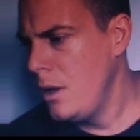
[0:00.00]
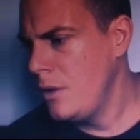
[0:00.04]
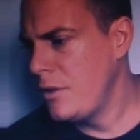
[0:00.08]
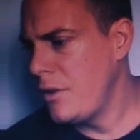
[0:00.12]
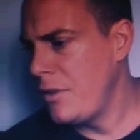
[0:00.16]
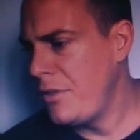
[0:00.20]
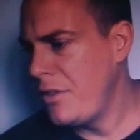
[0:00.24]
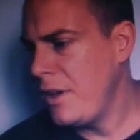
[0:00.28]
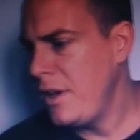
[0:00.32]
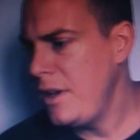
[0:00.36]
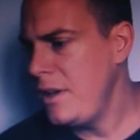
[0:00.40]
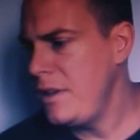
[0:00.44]
The
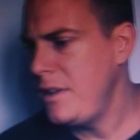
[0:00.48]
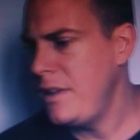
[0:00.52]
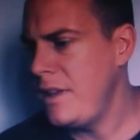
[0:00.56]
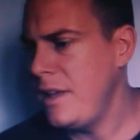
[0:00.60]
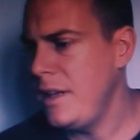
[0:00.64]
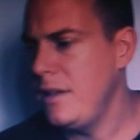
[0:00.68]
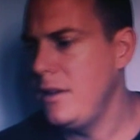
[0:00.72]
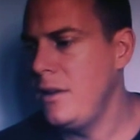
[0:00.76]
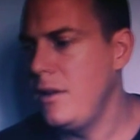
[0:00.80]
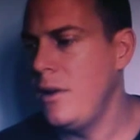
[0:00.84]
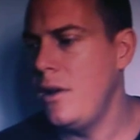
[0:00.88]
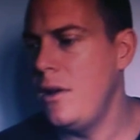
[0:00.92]
third
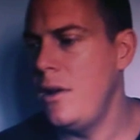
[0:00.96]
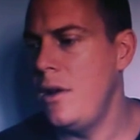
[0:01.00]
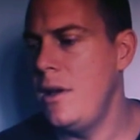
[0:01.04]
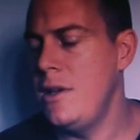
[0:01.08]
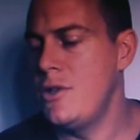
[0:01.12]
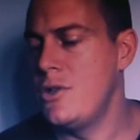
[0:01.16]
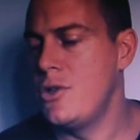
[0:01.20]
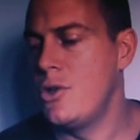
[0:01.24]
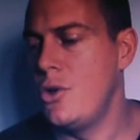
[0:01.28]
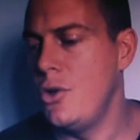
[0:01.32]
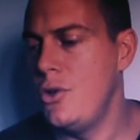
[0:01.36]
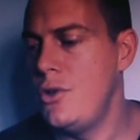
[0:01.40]
thing that
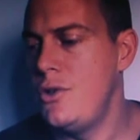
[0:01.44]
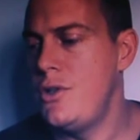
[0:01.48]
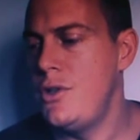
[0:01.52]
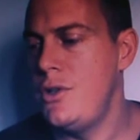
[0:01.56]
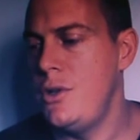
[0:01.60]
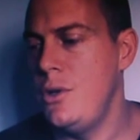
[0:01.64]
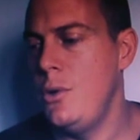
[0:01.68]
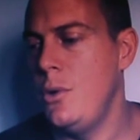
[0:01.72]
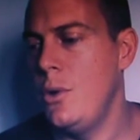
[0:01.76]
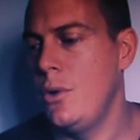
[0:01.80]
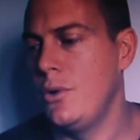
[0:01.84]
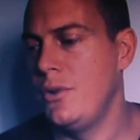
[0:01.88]
is good
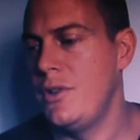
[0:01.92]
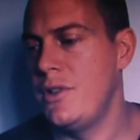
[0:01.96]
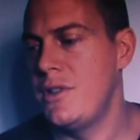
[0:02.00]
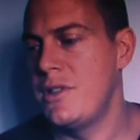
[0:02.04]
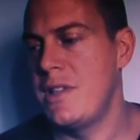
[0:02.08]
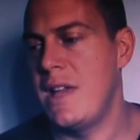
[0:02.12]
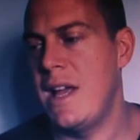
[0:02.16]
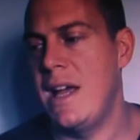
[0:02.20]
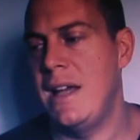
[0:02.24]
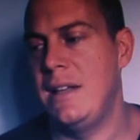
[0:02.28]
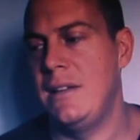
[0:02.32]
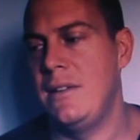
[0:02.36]
to
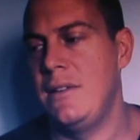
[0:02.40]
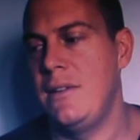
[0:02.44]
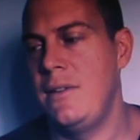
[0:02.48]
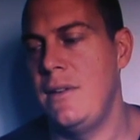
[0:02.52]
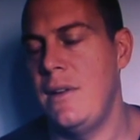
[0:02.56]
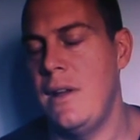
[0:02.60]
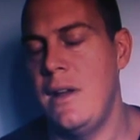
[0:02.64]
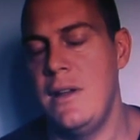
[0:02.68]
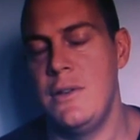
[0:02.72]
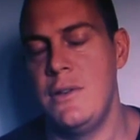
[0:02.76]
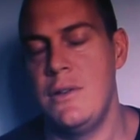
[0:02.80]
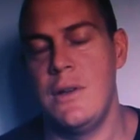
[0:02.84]
understand
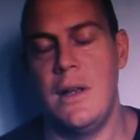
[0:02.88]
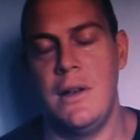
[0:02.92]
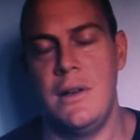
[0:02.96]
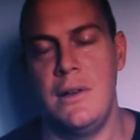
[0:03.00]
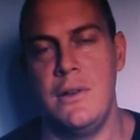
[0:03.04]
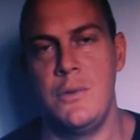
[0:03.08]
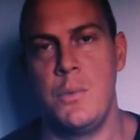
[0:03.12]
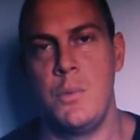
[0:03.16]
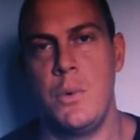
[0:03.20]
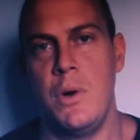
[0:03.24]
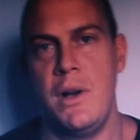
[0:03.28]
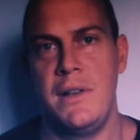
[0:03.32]
and
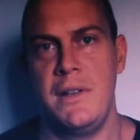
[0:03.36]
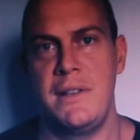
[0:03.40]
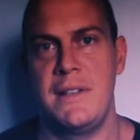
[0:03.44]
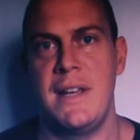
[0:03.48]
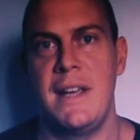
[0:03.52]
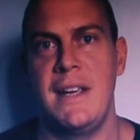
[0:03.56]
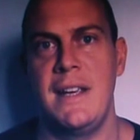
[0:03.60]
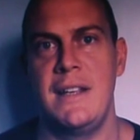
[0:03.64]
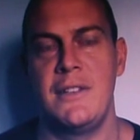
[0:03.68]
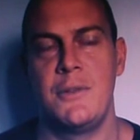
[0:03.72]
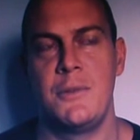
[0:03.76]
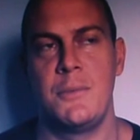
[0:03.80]
is worth
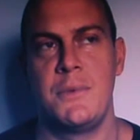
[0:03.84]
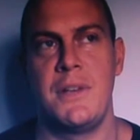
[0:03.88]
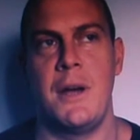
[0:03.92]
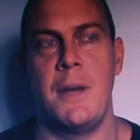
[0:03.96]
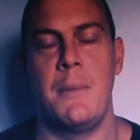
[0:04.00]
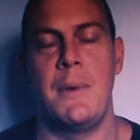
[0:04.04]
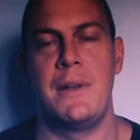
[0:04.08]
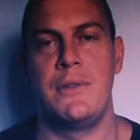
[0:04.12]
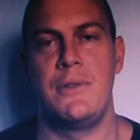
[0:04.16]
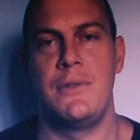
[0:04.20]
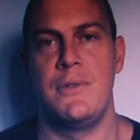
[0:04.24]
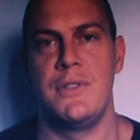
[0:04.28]
taking some
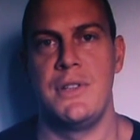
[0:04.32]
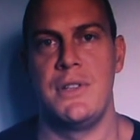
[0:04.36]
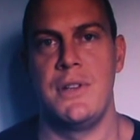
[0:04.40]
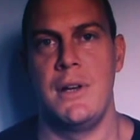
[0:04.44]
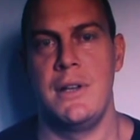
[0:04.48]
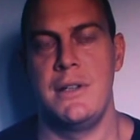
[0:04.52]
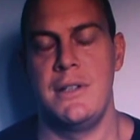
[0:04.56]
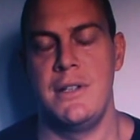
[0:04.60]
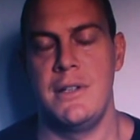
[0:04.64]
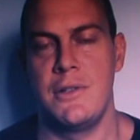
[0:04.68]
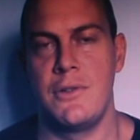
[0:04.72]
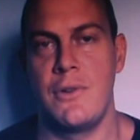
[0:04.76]
time out to
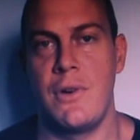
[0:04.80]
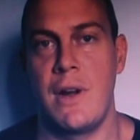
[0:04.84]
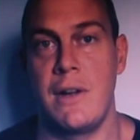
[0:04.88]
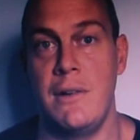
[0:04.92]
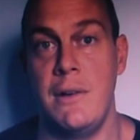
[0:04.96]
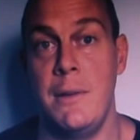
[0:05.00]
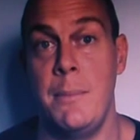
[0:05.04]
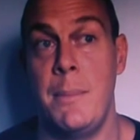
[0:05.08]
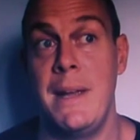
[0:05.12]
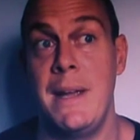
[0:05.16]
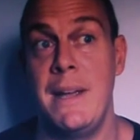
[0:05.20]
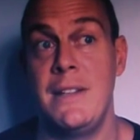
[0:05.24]
research is
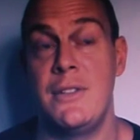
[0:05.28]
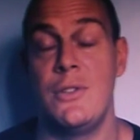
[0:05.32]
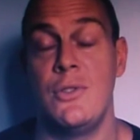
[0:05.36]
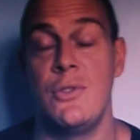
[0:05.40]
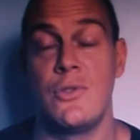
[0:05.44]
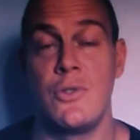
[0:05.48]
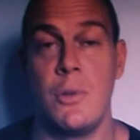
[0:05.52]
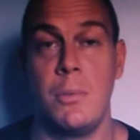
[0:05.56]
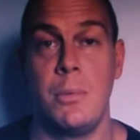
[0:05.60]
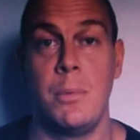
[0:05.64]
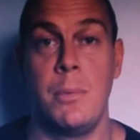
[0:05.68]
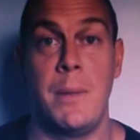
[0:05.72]
Gregory
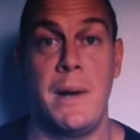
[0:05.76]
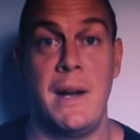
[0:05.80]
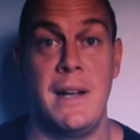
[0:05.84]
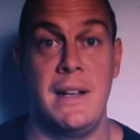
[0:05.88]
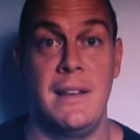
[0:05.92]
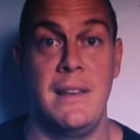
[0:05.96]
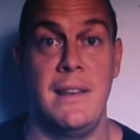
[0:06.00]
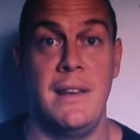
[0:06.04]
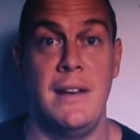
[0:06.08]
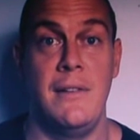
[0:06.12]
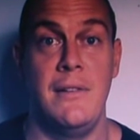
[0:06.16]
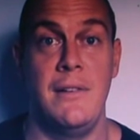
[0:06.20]
Bateson's double
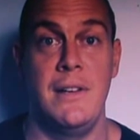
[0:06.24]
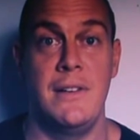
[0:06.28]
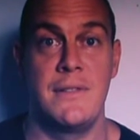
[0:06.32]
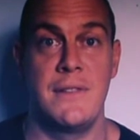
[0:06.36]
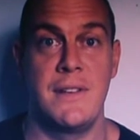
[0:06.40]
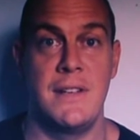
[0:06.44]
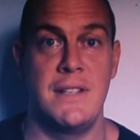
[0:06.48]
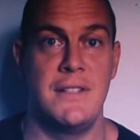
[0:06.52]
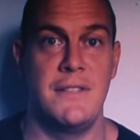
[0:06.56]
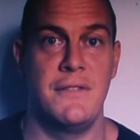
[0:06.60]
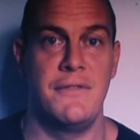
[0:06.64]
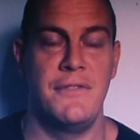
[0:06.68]
bind theory of
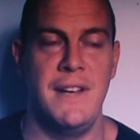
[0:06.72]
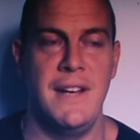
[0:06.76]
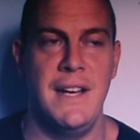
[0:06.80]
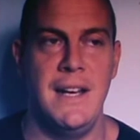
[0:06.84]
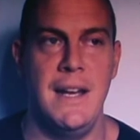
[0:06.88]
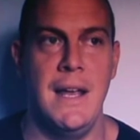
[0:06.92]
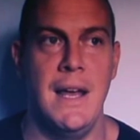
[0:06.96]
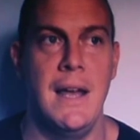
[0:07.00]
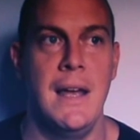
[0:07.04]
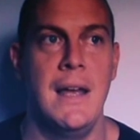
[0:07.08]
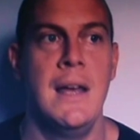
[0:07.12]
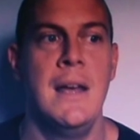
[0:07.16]

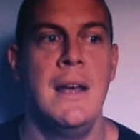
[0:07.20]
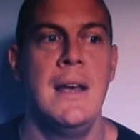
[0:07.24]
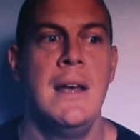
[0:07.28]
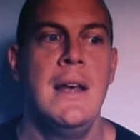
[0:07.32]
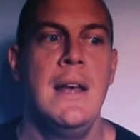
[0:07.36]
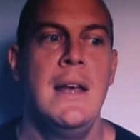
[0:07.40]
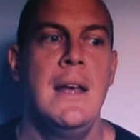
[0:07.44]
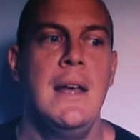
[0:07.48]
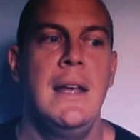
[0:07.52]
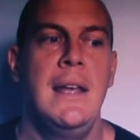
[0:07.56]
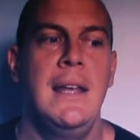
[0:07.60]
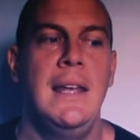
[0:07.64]
schizophrenia.
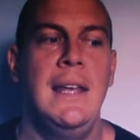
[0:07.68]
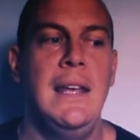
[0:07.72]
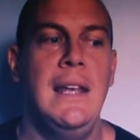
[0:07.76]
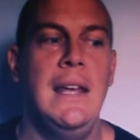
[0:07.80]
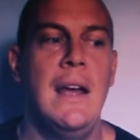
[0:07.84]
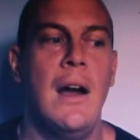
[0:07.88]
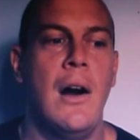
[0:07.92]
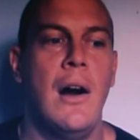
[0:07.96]
He